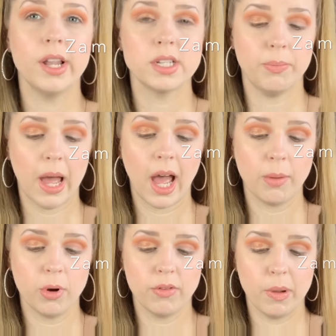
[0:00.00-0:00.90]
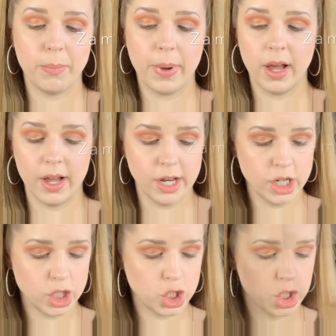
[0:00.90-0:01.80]
it to pack more of a punch.
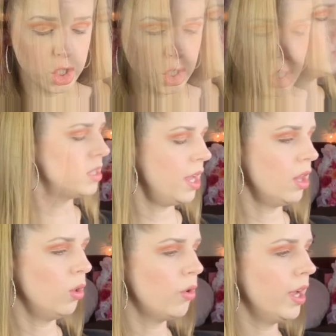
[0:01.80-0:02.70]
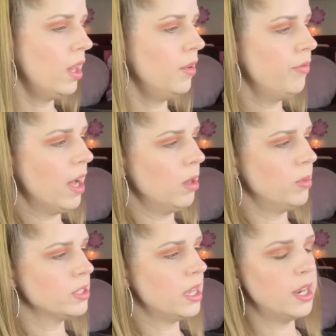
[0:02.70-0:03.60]
Use the L'Oreal
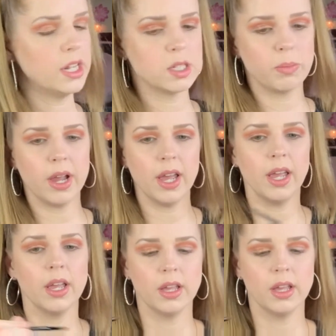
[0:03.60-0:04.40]
Infallible Setting Spray.